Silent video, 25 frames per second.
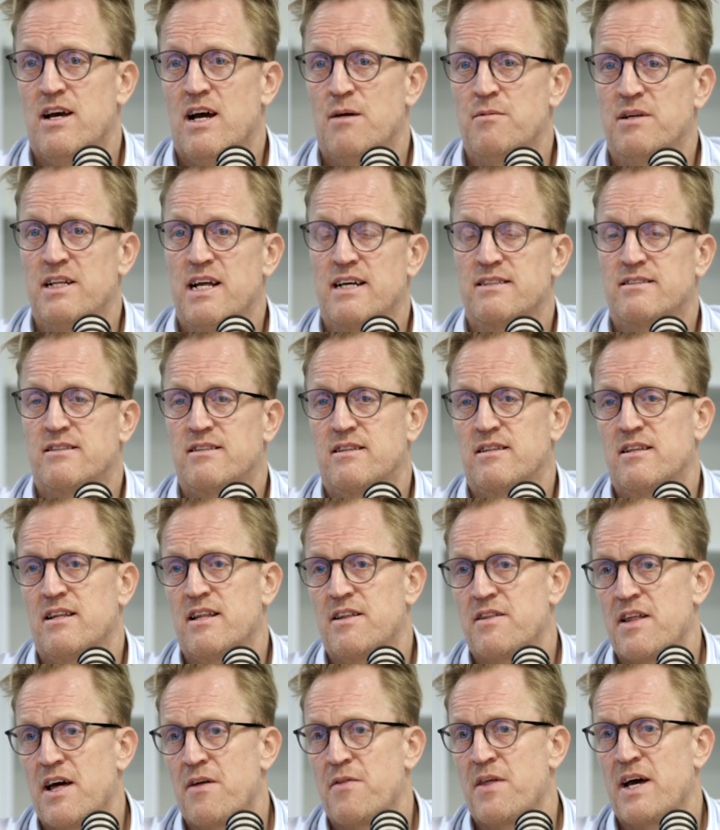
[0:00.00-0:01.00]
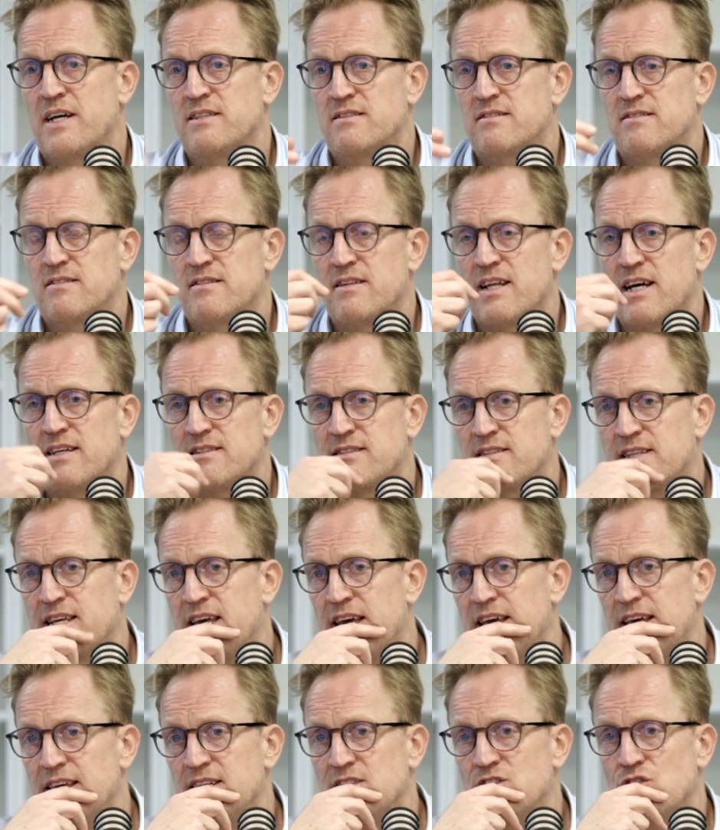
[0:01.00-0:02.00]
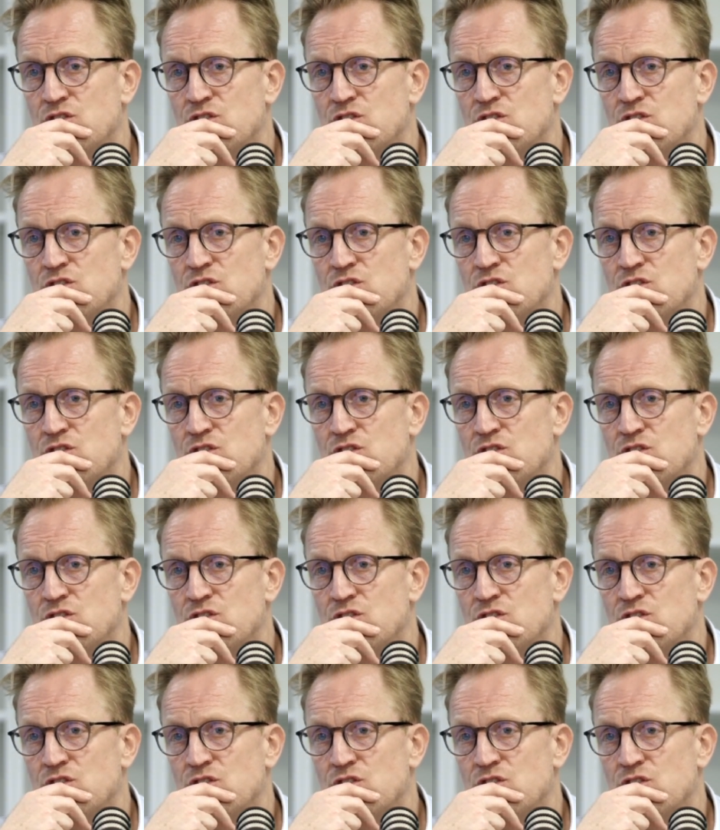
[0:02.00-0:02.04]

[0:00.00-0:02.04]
I mean, that's key,